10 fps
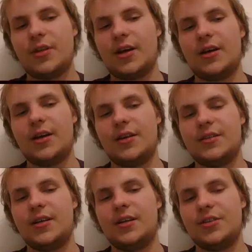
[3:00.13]
log and
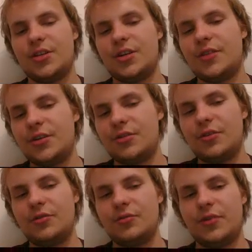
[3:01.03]
it's gonna generate you
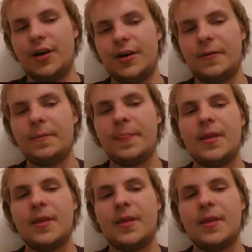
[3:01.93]
a new file